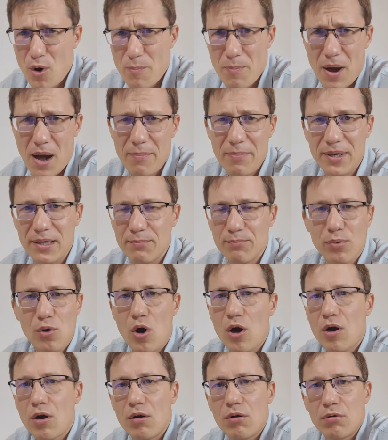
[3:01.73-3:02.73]
pop up in
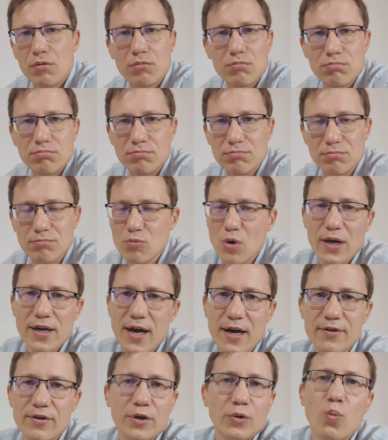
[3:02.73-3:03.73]
block
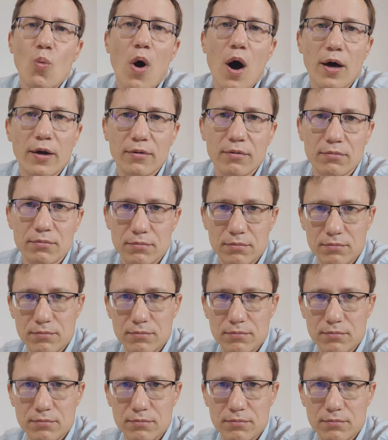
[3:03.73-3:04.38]
101.